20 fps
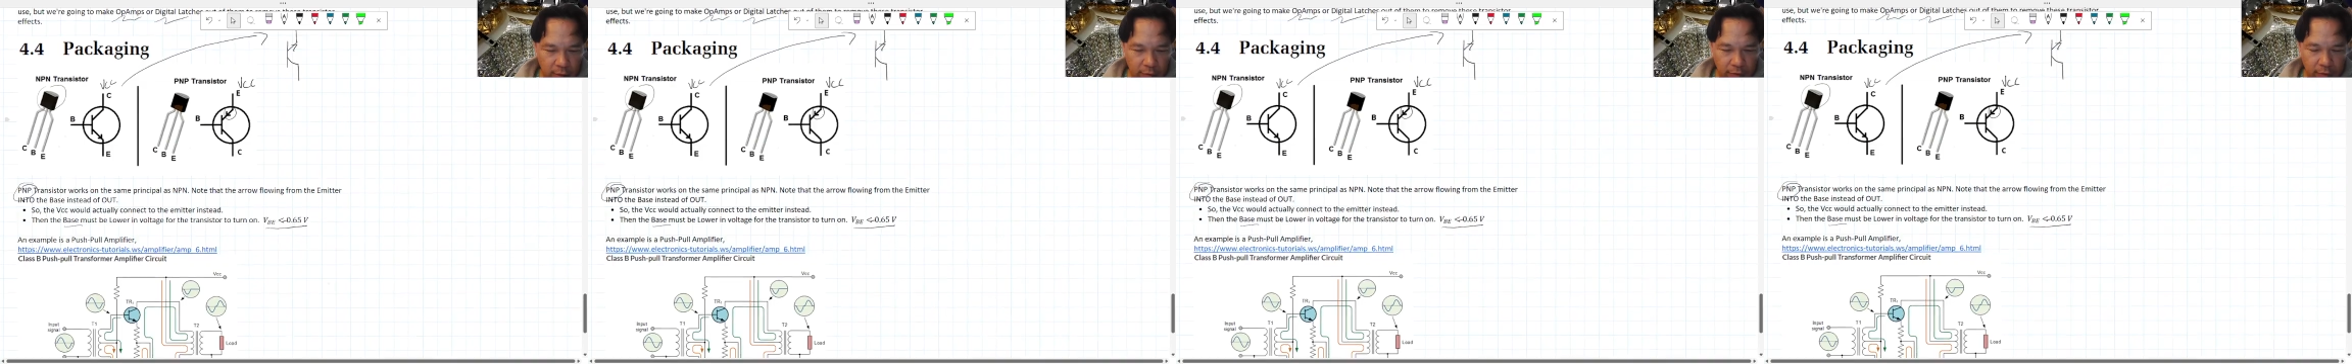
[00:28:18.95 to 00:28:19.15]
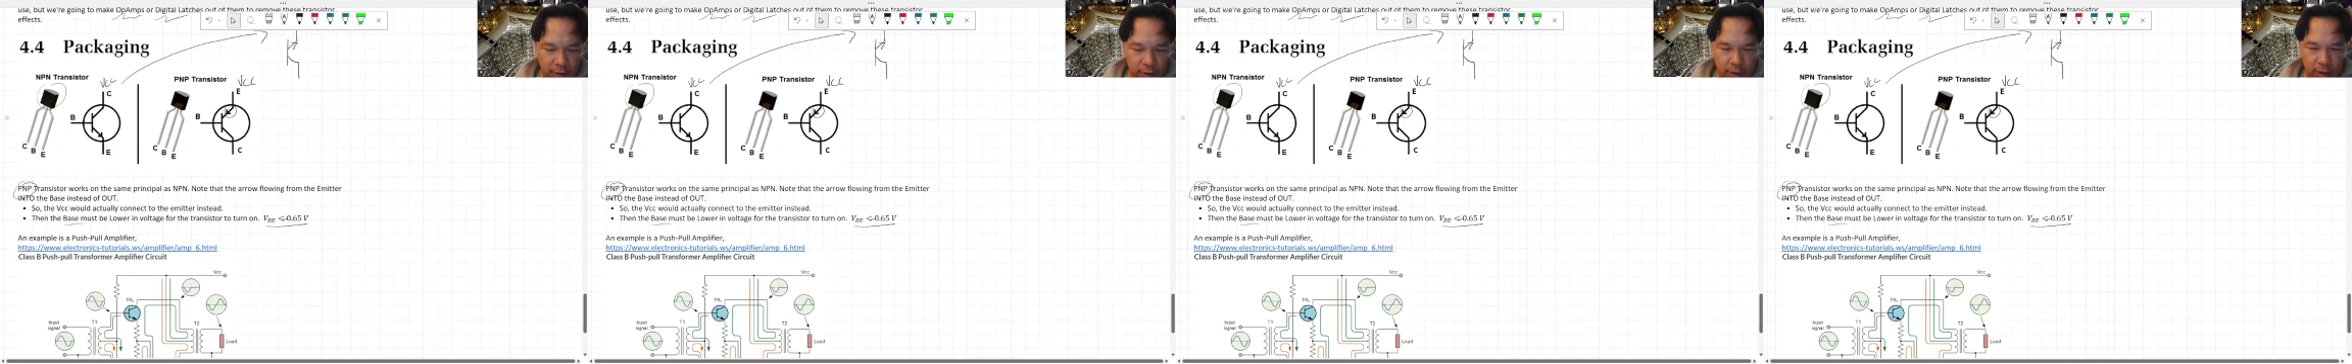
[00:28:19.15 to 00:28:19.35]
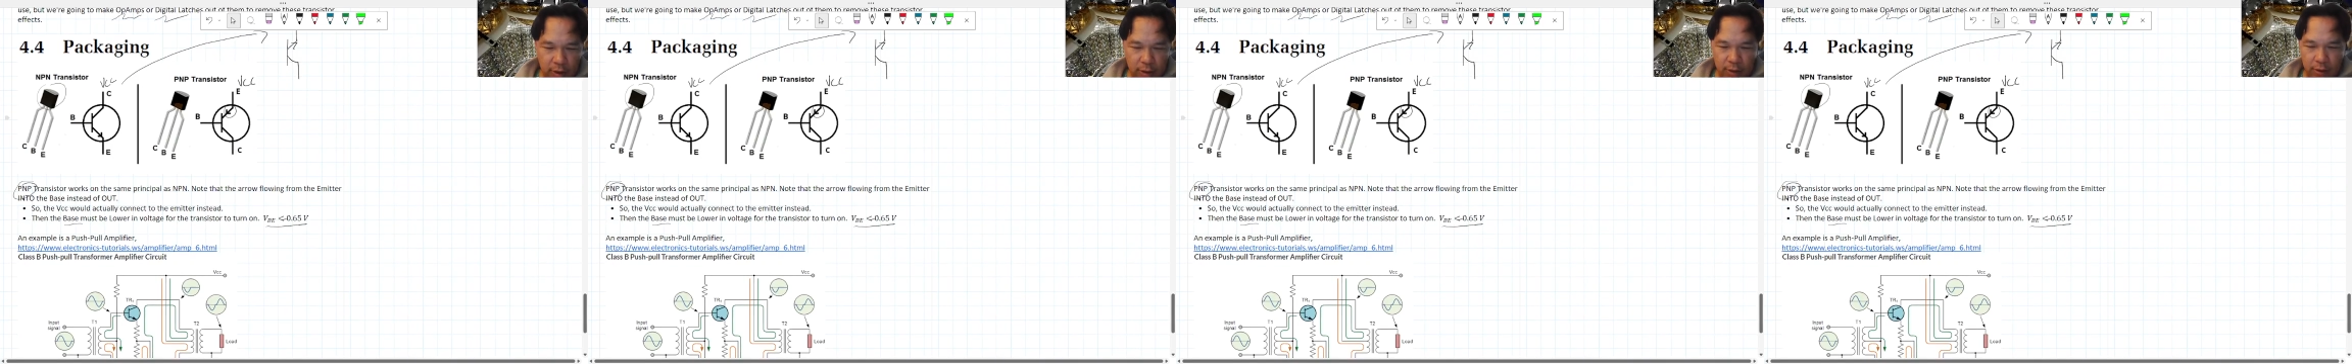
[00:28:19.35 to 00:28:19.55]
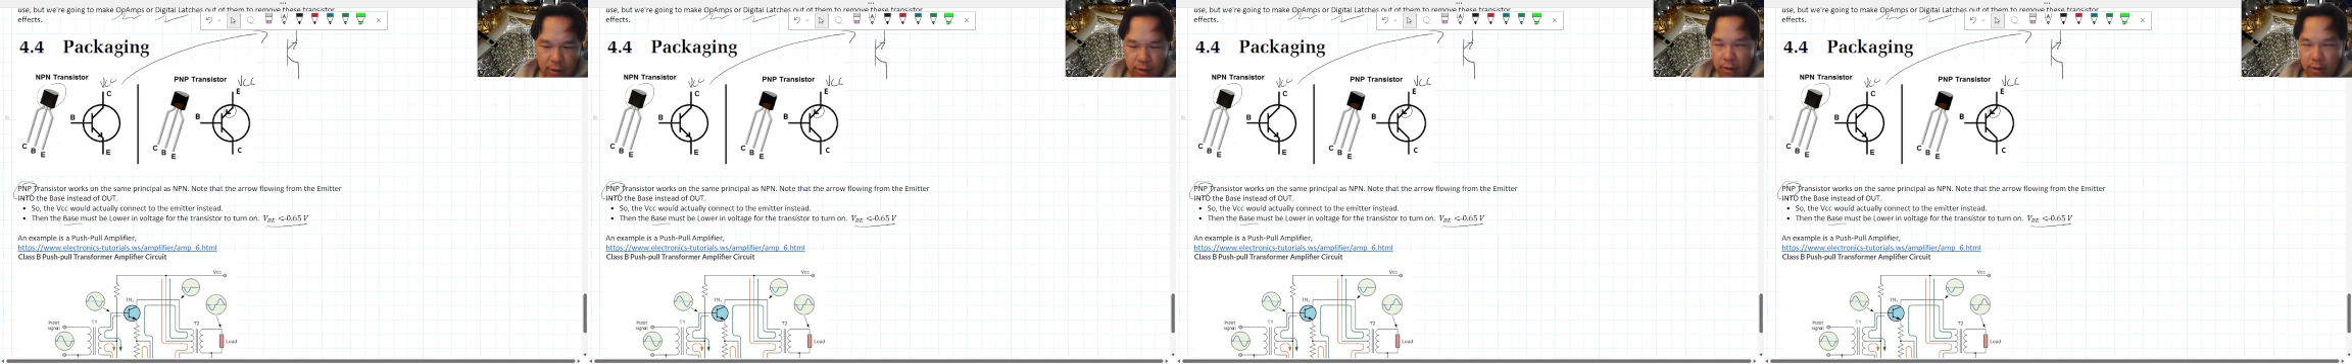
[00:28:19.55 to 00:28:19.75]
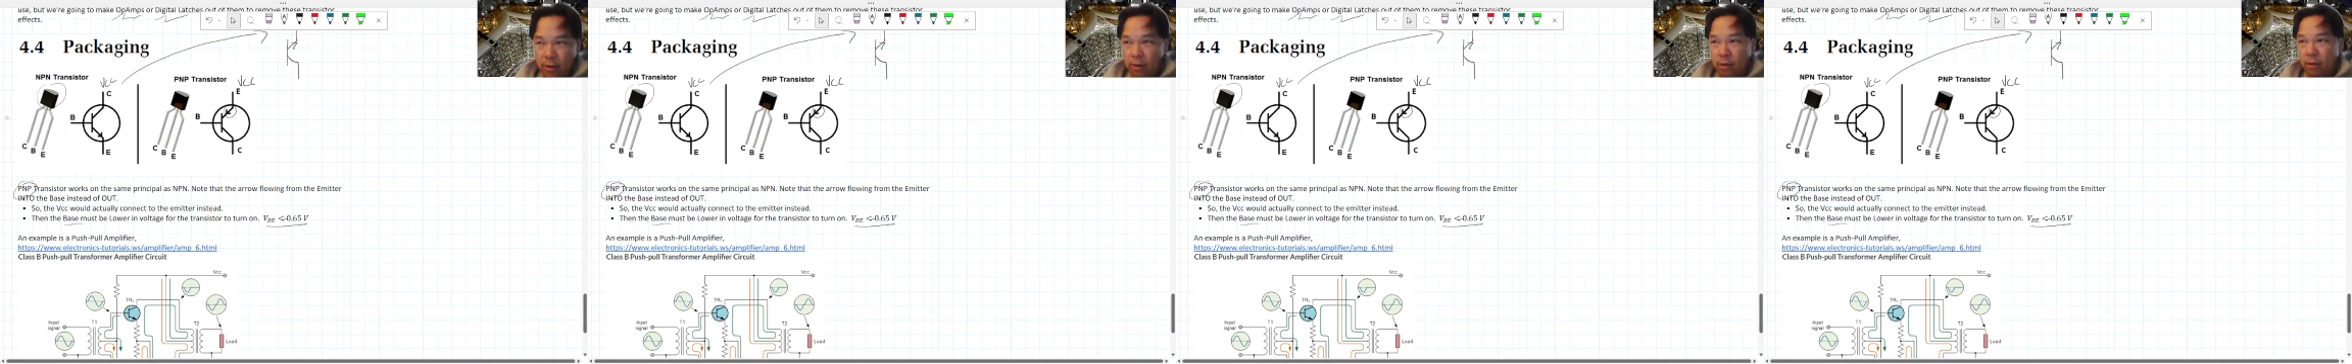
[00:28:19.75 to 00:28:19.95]
Because it's just
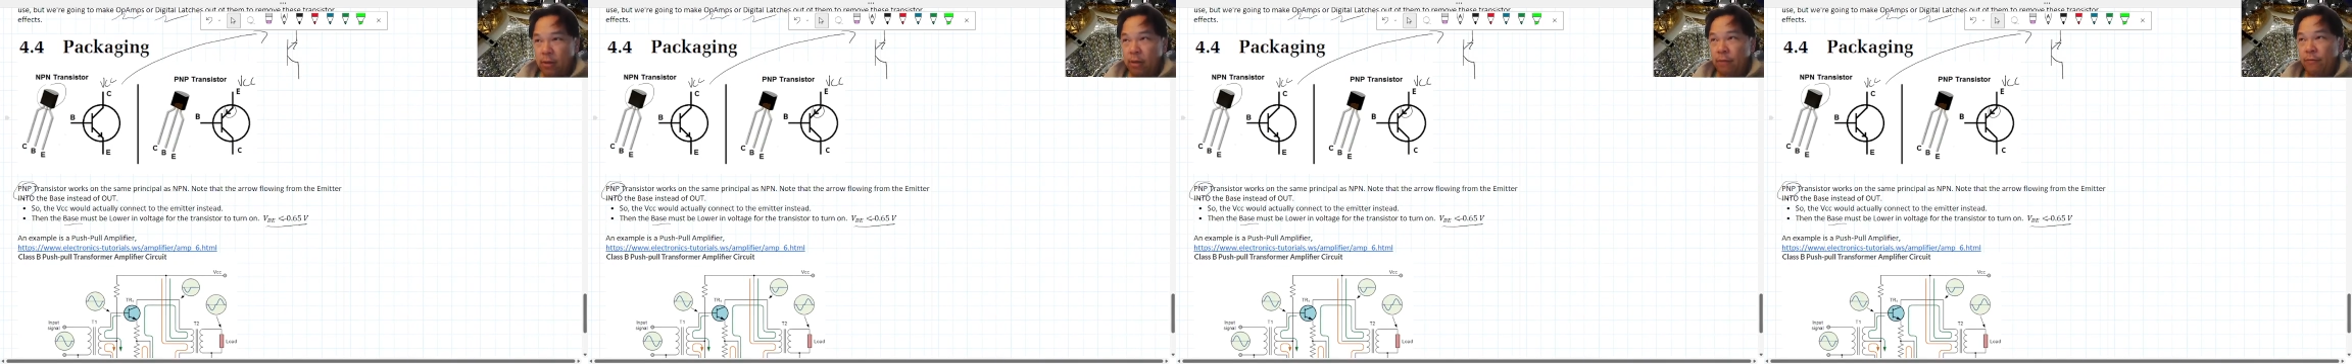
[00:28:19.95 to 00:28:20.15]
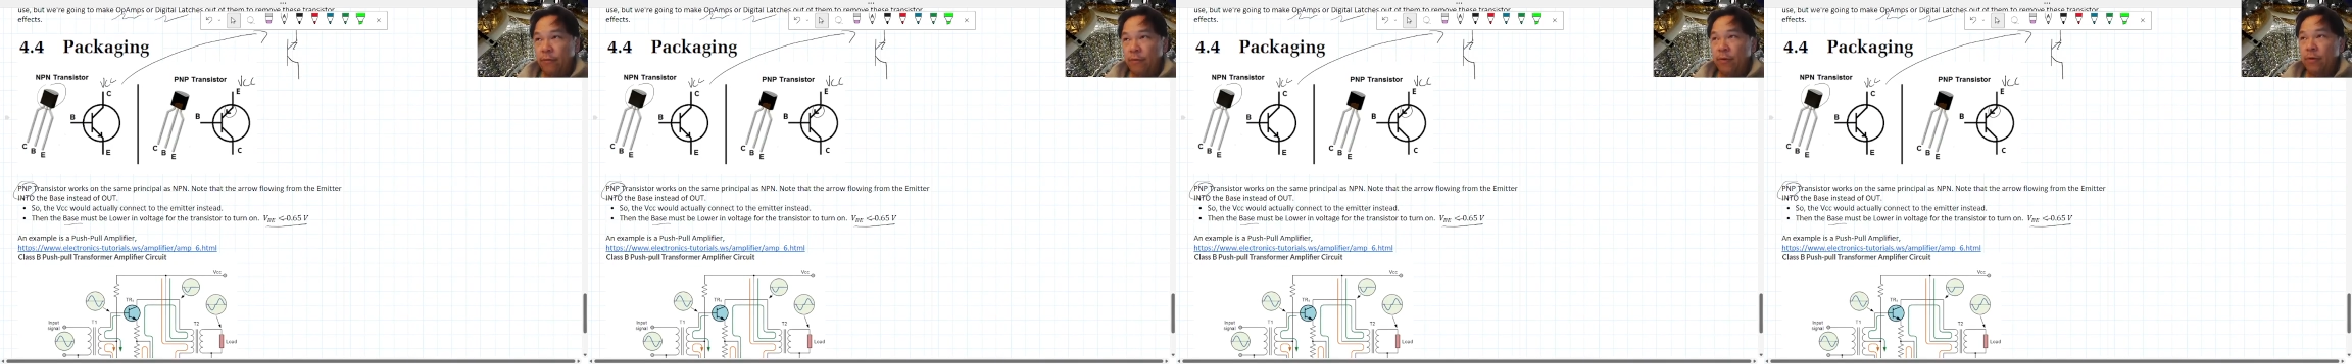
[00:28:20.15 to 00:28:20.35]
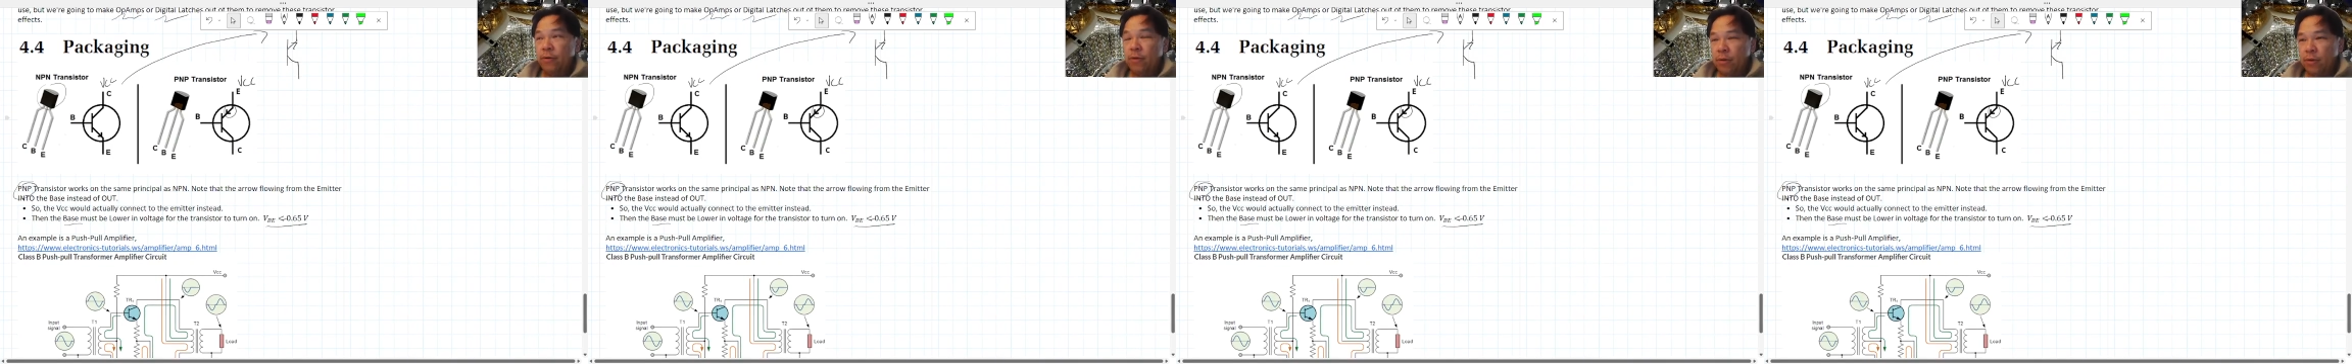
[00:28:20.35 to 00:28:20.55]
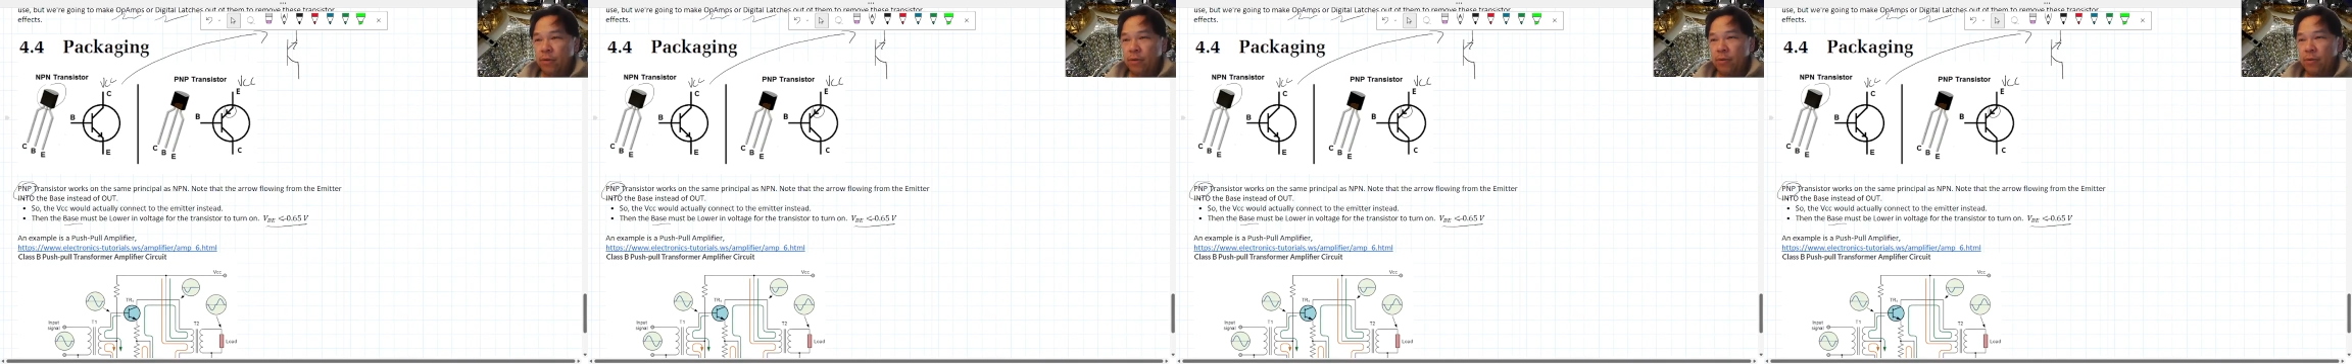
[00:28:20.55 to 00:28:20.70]
going to confuse you